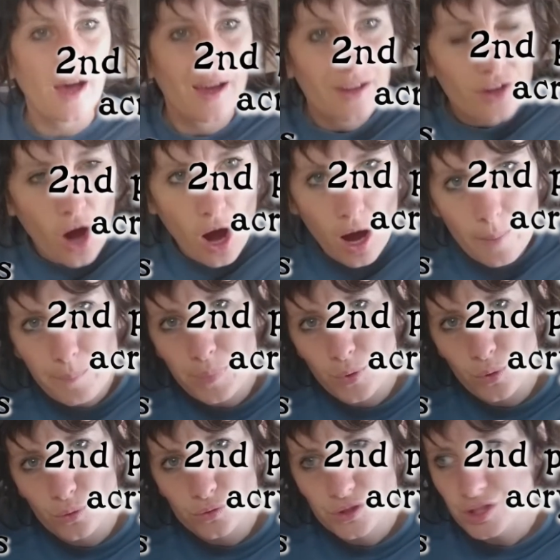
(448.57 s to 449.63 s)

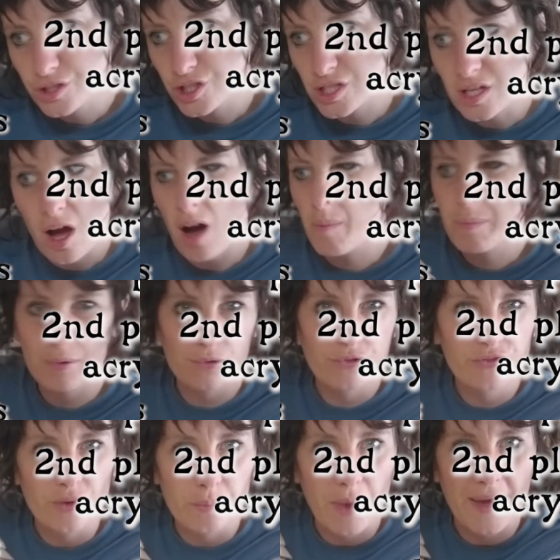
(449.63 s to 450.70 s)
cardboard
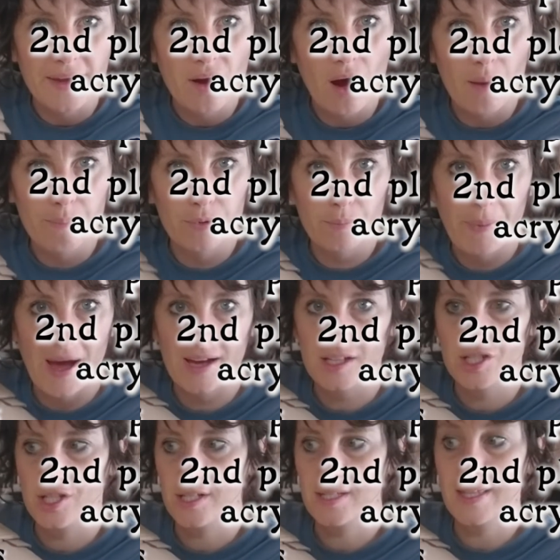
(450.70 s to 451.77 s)
from like cardboard
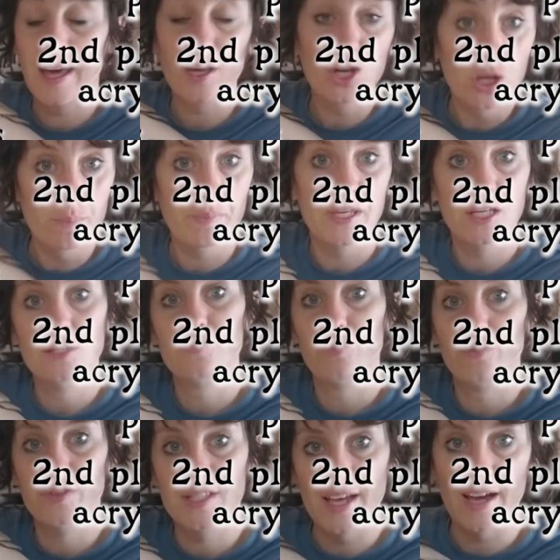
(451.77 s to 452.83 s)
packages. That could be useful
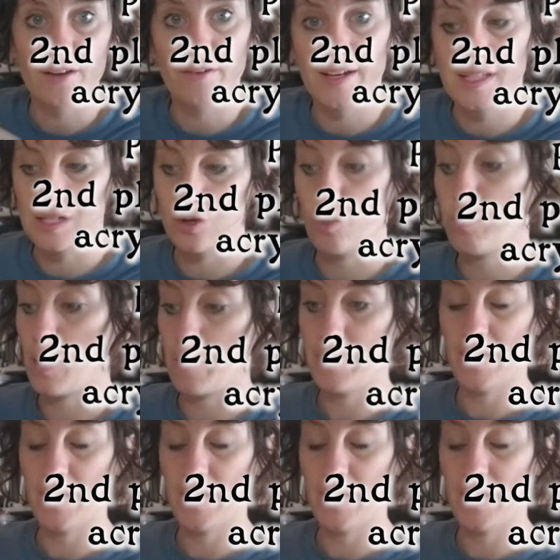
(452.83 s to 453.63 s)
for decorating your puppet